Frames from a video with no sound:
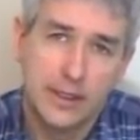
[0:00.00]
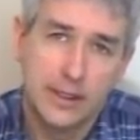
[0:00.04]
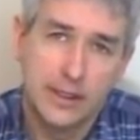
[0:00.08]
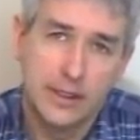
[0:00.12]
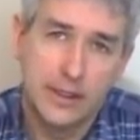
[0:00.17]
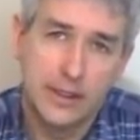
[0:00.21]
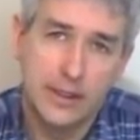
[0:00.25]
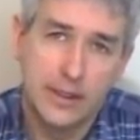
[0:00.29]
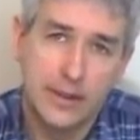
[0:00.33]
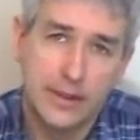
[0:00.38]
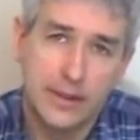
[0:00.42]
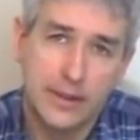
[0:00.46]

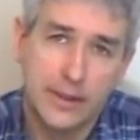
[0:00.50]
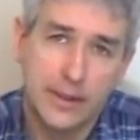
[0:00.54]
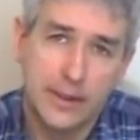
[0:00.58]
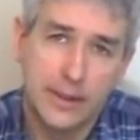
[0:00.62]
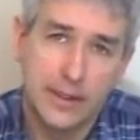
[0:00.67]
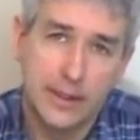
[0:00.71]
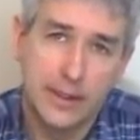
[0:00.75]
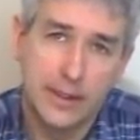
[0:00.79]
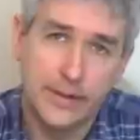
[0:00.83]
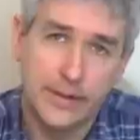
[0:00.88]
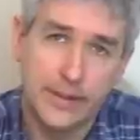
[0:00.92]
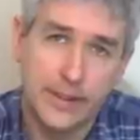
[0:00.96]

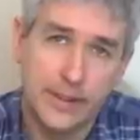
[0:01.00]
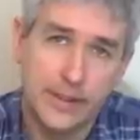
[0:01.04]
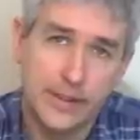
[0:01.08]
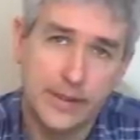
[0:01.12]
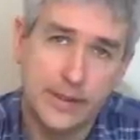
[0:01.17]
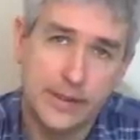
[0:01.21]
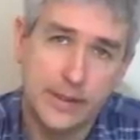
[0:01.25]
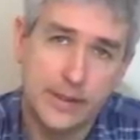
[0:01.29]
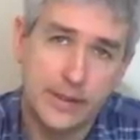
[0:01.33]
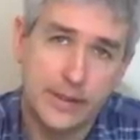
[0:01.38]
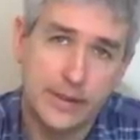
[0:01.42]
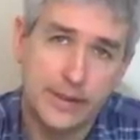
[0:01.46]
on these
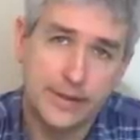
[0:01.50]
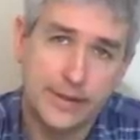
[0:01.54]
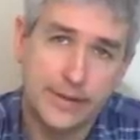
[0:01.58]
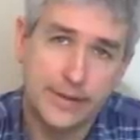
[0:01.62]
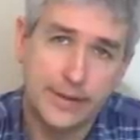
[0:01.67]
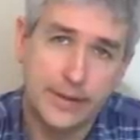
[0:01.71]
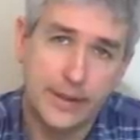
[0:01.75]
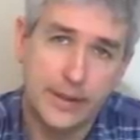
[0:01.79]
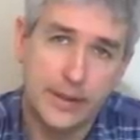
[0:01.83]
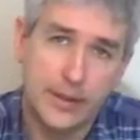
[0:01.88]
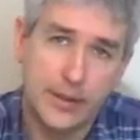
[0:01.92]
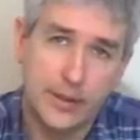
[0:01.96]

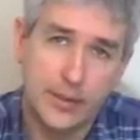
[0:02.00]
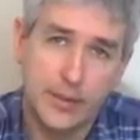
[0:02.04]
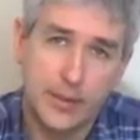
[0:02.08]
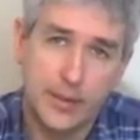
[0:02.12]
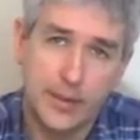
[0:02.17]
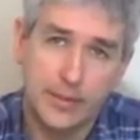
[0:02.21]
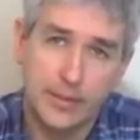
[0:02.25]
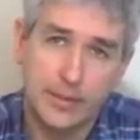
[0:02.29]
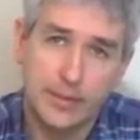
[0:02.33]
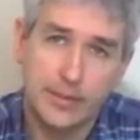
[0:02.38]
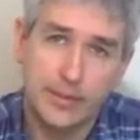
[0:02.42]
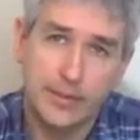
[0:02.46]

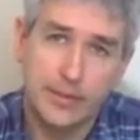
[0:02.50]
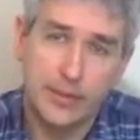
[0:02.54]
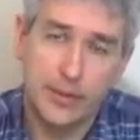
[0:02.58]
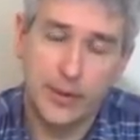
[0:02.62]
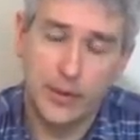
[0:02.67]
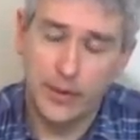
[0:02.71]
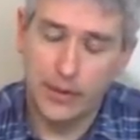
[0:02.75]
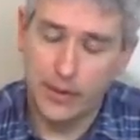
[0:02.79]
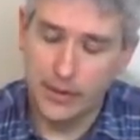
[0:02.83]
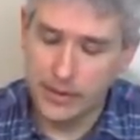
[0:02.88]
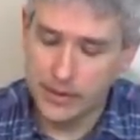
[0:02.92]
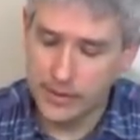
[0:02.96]
aluminum
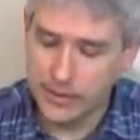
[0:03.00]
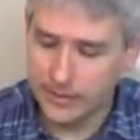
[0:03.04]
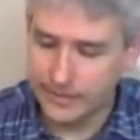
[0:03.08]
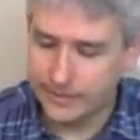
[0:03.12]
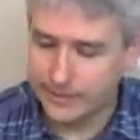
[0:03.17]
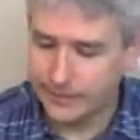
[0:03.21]
rotors.